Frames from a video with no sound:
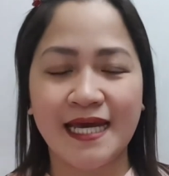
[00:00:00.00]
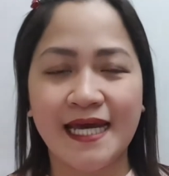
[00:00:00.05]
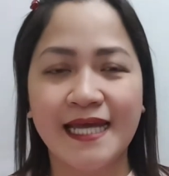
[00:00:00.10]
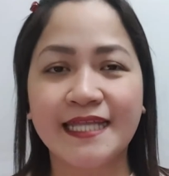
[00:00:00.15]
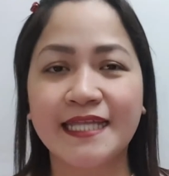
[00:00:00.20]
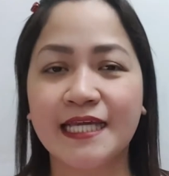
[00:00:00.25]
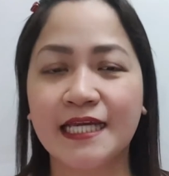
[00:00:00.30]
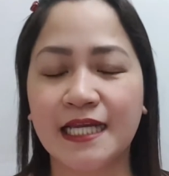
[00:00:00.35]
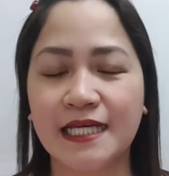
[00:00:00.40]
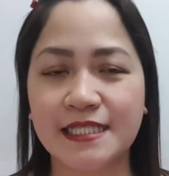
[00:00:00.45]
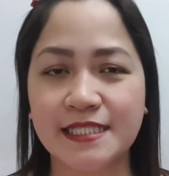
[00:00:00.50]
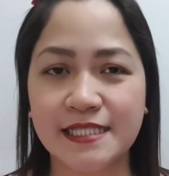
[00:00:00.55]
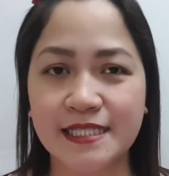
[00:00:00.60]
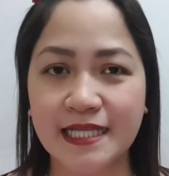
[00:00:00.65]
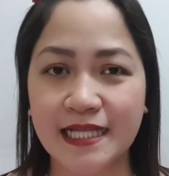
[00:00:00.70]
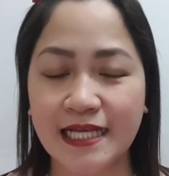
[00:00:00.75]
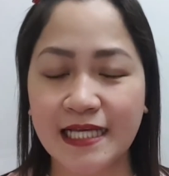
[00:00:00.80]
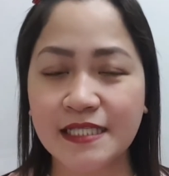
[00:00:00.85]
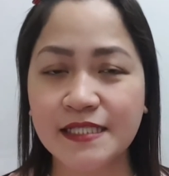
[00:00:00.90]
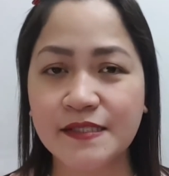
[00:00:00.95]
And the last
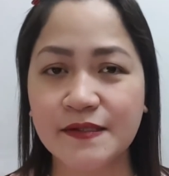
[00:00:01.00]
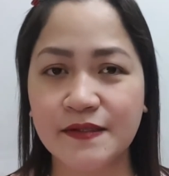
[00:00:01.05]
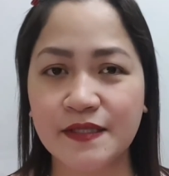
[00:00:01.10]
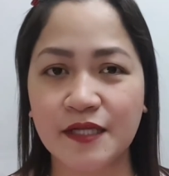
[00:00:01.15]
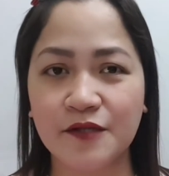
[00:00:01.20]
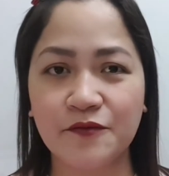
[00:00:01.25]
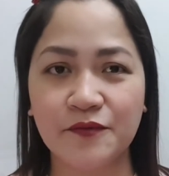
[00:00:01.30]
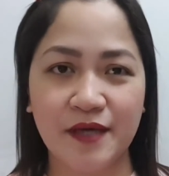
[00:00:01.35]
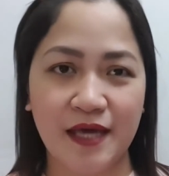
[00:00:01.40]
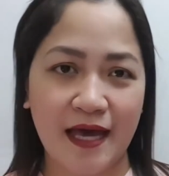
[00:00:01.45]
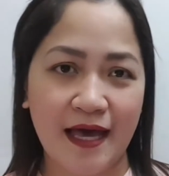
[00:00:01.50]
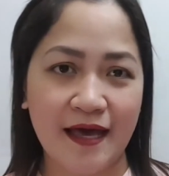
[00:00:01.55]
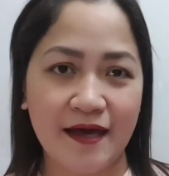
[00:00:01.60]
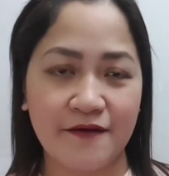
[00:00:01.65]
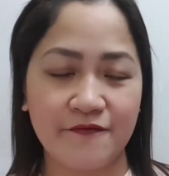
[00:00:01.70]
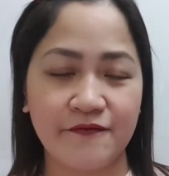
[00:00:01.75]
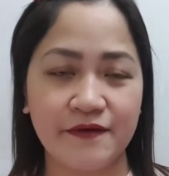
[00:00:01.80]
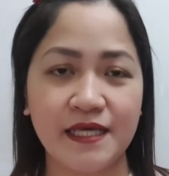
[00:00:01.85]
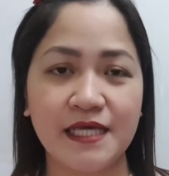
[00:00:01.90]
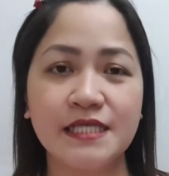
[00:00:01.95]
lesson that we
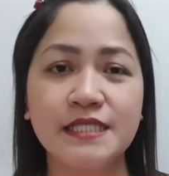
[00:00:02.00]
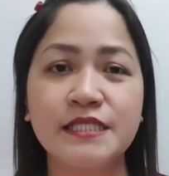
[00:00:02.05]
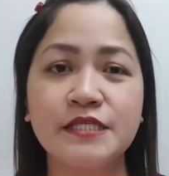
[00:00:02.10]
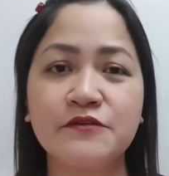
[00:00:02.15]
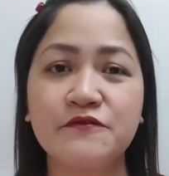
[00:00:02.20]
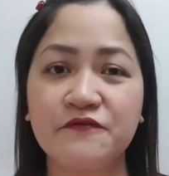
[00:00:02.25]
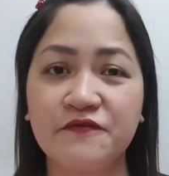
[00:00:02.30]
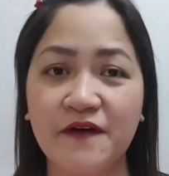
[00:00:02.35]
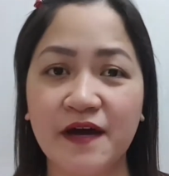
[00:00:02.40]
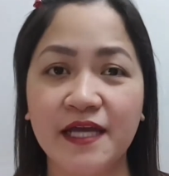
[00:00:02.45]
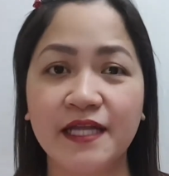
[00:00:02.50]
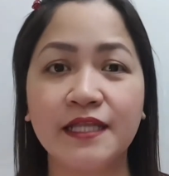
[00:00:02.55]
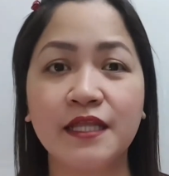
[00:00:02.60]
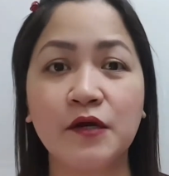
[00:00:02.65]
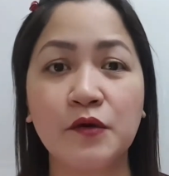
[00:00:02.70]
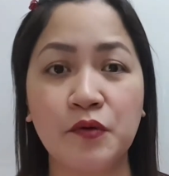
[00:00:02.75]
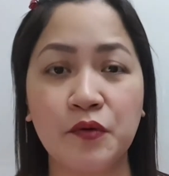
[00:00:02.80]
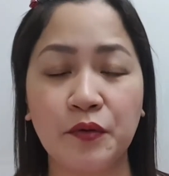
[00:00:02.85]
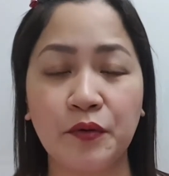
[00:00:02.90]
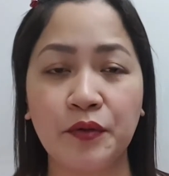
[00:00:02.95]
have is to find the
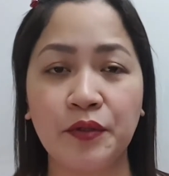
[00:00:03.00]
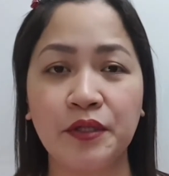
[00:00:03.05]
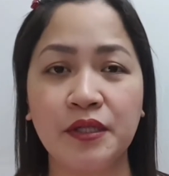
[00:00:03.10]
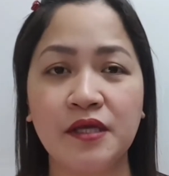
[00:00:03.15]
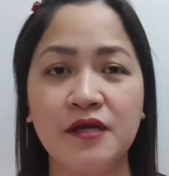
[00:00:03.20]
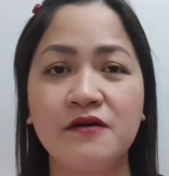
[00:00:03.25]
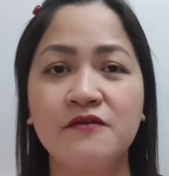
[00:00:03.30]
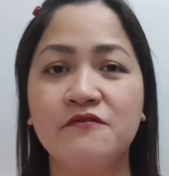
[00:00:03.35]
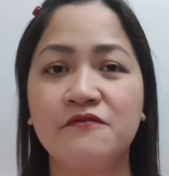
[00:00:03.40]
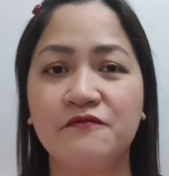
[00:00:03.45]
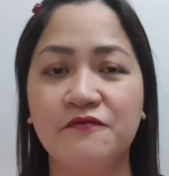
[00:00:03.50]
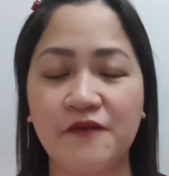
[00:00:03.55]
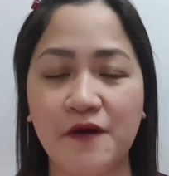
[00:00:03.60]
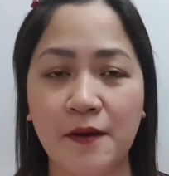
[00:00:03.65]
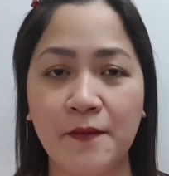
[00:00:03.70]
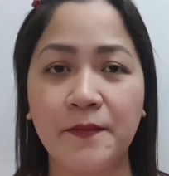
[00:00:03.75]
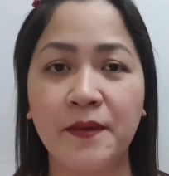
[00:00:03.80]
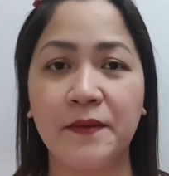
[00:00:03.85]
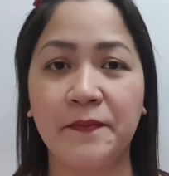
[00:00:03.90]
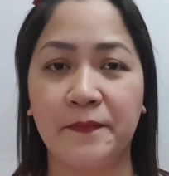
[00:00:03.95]
whole
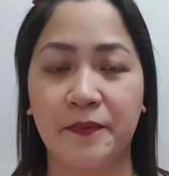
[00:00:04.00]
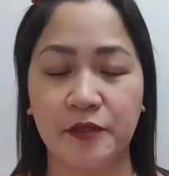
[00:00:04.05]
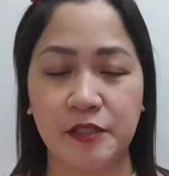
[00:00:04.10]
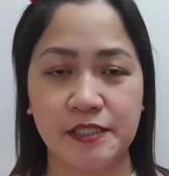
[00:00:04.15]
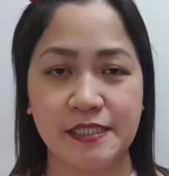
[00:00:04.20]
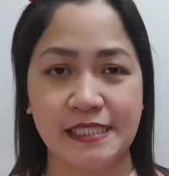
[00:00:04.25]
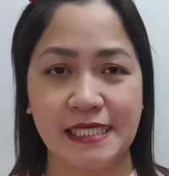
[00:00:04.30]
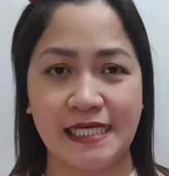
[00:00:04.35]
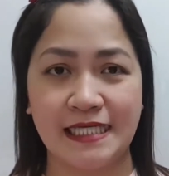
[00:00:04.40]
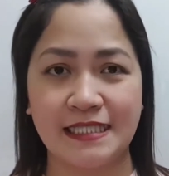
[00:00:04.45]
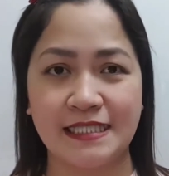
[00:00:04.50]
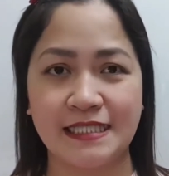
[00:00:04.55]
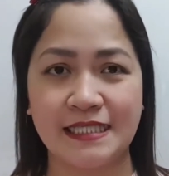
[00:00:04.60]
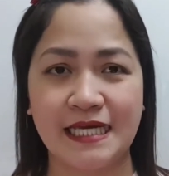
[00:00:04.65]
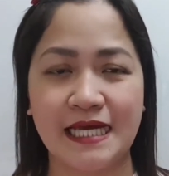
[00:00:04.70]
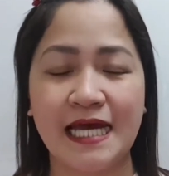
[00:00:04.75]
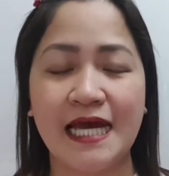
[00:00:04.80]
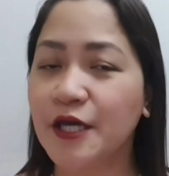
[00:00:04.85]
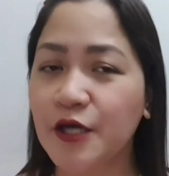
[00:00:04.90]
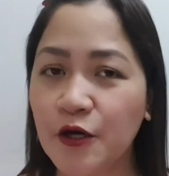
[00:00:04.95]
from a percent.
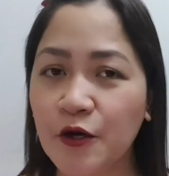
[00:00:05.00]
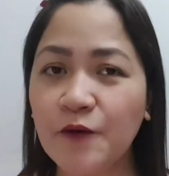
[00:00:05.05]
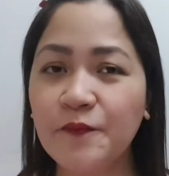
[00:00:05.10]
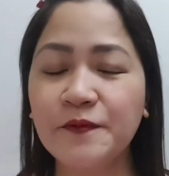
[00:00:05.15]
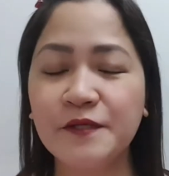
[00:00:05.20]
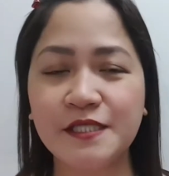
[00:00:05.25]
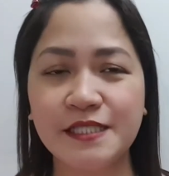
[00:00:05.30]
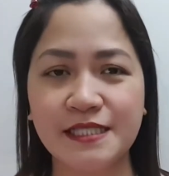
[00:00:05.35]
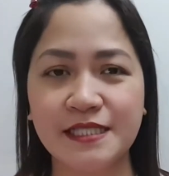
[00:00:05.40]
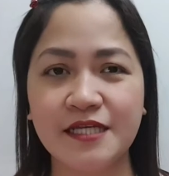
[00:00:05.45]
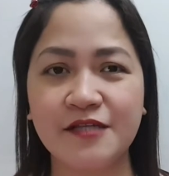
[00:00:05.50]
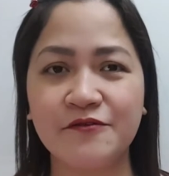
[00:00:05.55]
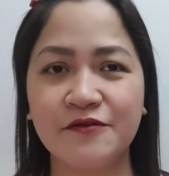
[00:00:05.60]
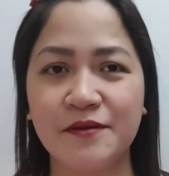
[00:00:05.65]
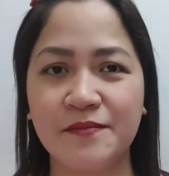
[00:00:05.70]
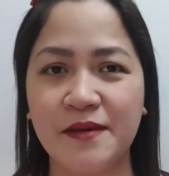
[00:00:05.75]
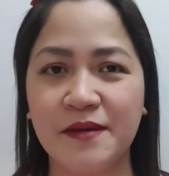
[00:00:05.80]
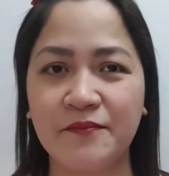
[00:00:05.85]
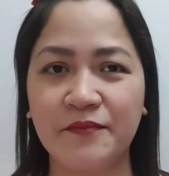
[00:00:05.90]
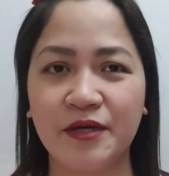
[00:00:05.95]
I hope you still
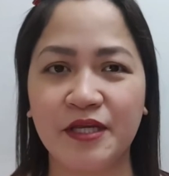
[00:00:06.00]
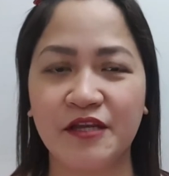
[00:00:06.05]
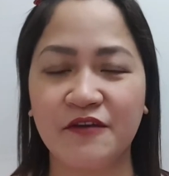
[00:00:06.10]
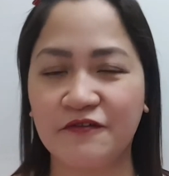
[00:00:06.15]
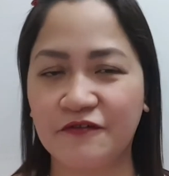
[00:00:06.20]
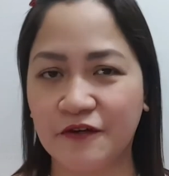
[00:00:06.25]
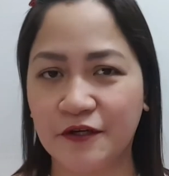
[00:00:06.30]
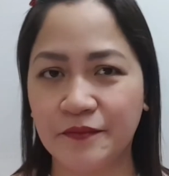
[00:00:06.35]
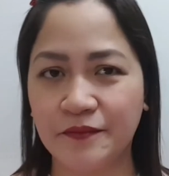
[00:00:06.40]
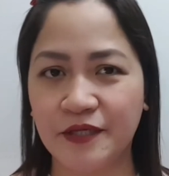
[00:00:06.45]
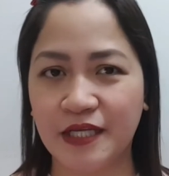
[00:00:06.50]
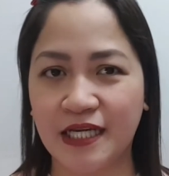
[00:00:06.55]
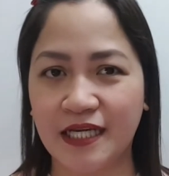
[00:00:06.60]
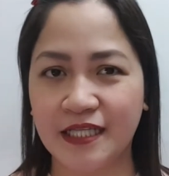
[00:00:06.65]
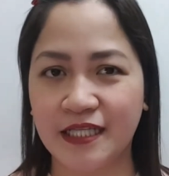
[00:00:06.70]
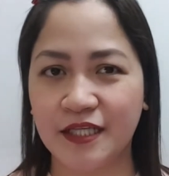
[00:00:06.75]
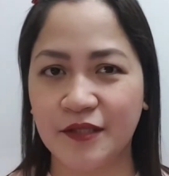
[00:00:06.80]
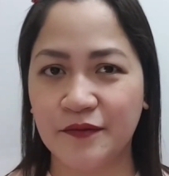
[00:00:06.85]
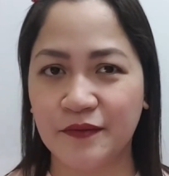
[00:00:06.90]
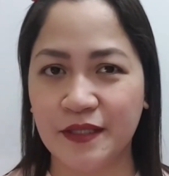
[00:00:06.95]
remember the formula
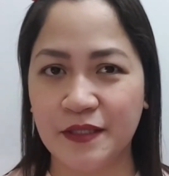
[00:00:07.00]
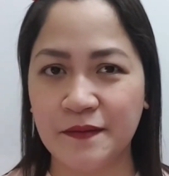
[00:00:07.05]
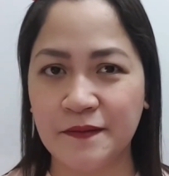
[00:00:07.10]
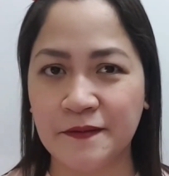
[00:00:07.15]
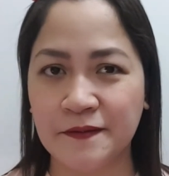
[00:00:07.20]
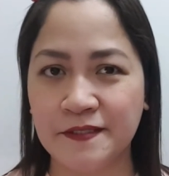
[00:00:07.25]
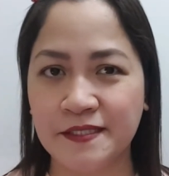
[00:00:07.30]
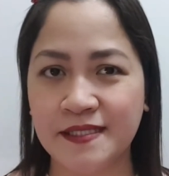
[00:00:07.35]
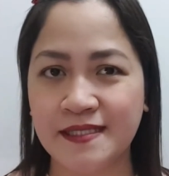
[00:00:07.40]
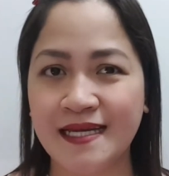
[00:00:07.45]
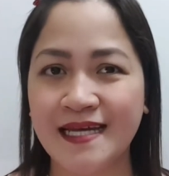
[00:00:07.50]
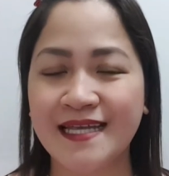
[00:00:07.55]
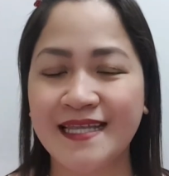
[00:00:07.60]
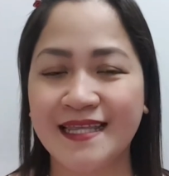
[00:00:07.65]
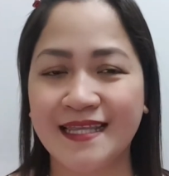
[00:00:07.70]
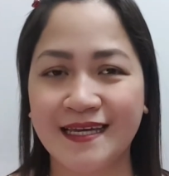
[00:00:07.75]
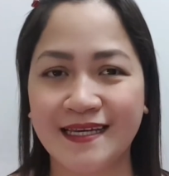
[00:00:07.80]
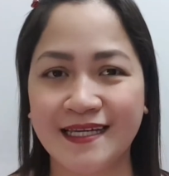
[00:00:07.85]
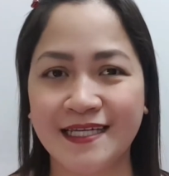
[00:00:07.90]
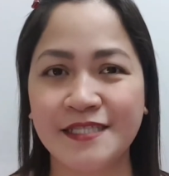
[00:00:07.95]
that we use.
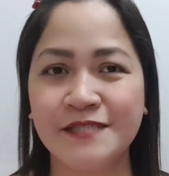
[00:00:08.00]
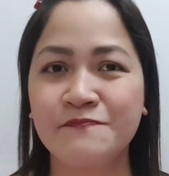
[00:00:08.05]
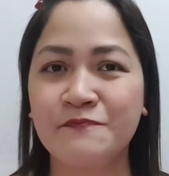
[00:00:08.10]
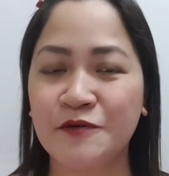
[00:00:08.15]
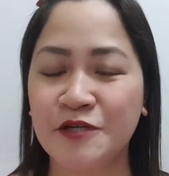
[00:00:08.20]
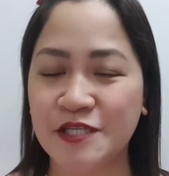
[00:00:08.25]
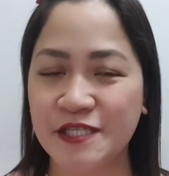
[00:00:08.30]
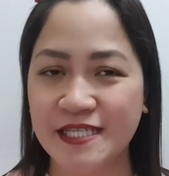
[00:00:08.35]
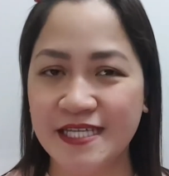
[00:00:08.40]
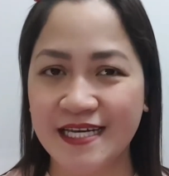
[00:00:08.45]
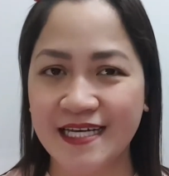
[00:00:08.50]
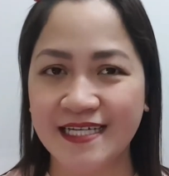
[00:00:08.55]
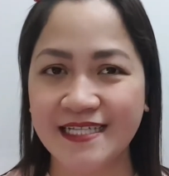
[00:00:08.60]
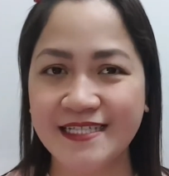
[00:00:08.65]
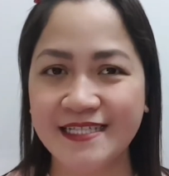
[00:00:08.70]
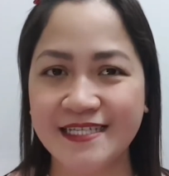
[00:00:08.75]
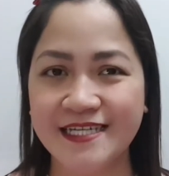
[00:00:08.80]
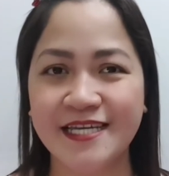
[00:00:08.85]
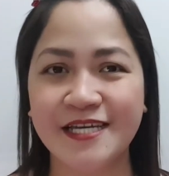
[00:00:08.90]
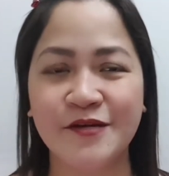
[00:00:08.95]
That is
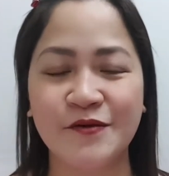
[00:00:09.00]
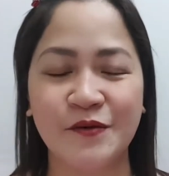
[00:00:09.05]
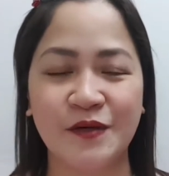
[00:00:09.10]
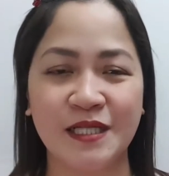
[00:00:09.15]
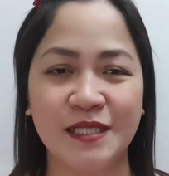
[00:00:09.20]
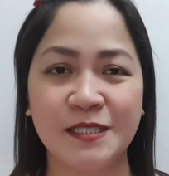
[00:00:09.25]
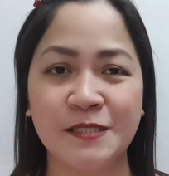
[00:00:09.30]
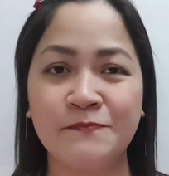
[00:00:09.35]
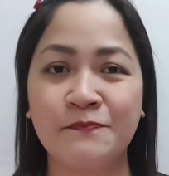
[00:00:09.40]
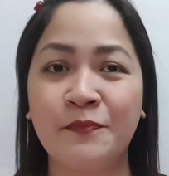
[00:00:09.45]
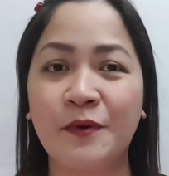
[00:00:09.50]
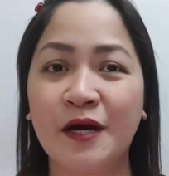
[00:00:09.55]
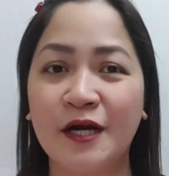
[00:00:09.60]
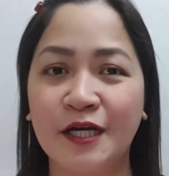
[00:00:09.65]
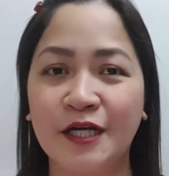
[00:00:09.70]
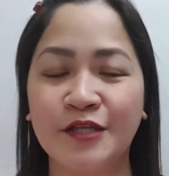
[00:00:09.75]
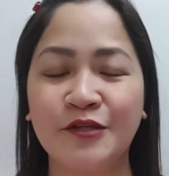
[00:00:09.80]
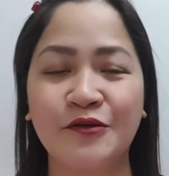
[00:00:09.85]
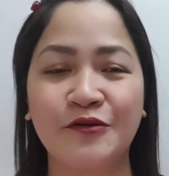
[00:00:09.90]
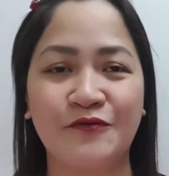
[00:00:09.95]
percent equals
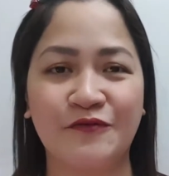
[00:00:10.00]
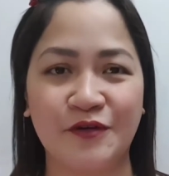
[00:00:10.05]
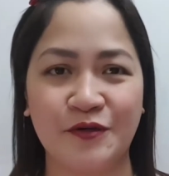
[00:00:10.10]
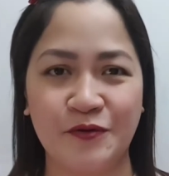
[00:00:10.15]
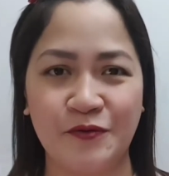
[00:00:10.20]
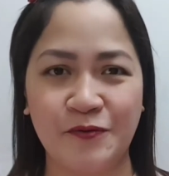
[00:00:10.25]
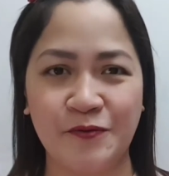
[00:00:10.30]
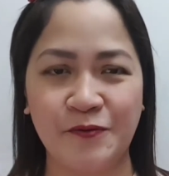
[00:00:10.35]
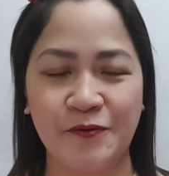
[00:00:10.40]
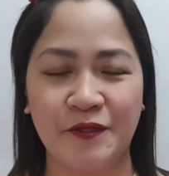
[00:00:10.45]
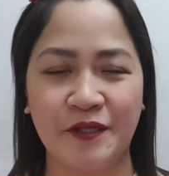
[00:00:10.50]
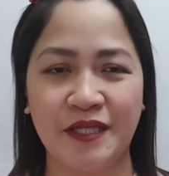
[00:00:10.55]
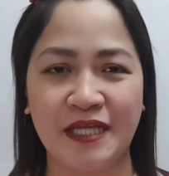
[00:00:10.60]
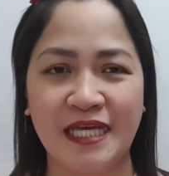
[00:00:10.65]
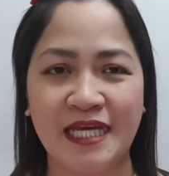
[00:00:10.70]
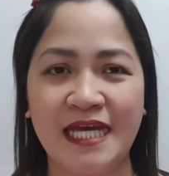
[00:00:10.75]
part over whole.